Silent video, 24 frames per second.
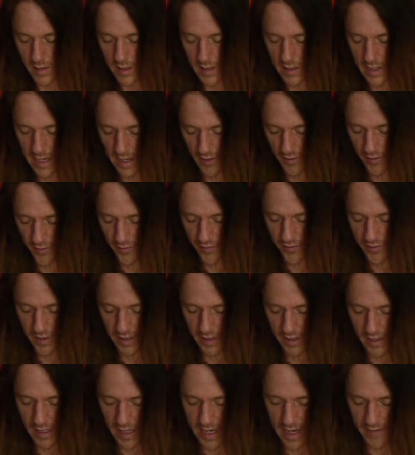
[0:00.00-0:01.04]
Now the
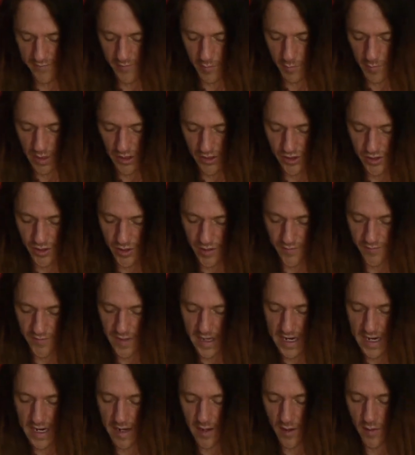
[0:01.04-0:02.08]
thing that I have to make sure of
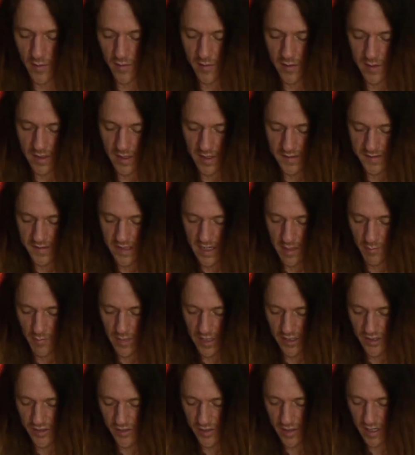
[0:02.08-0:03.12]
now is that I
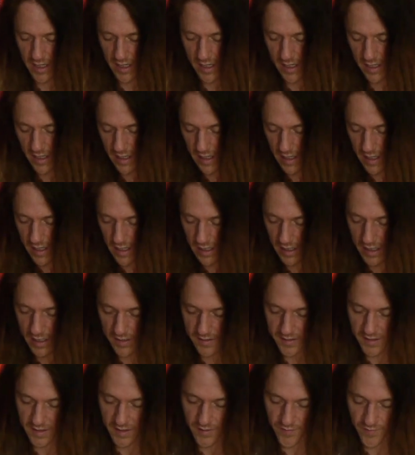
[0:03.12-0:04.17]
make sure I
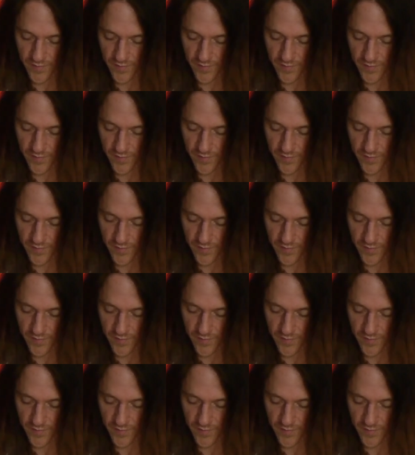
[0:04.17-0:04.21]
get these